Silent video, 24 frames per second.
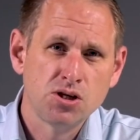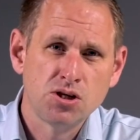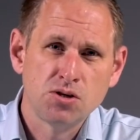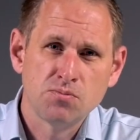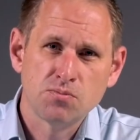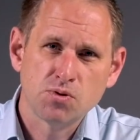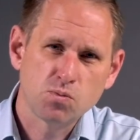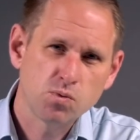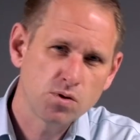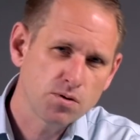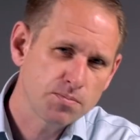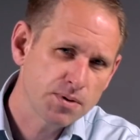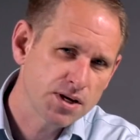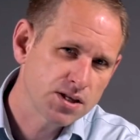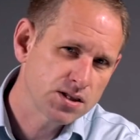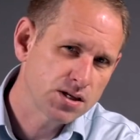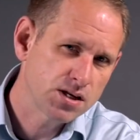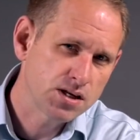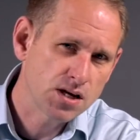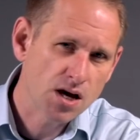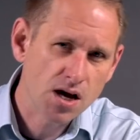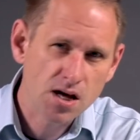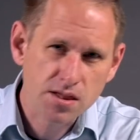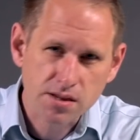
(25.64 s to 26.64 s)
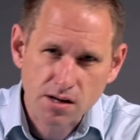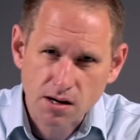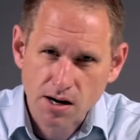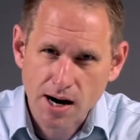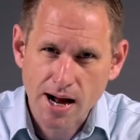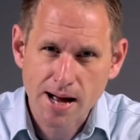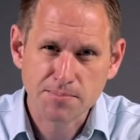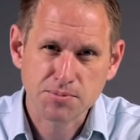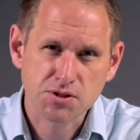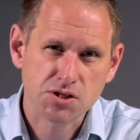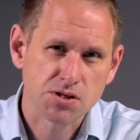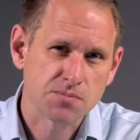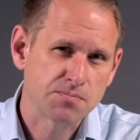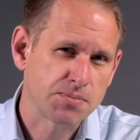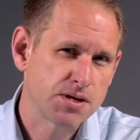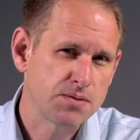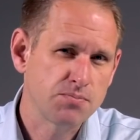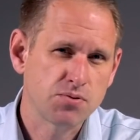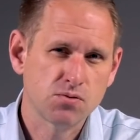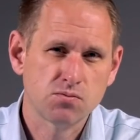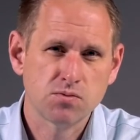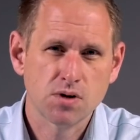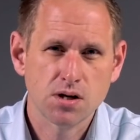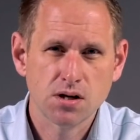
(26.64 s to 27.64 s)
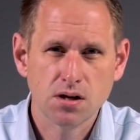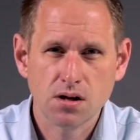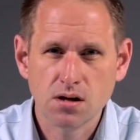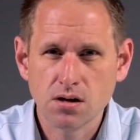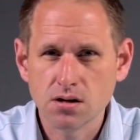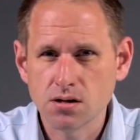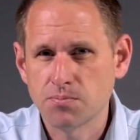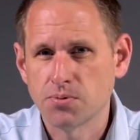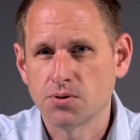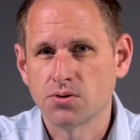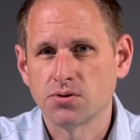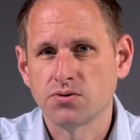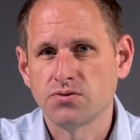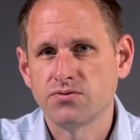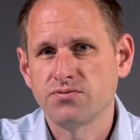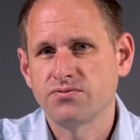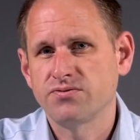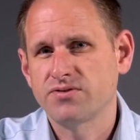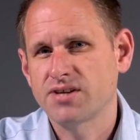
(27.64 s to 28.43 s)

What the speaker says: But what about the other apps that people rely upon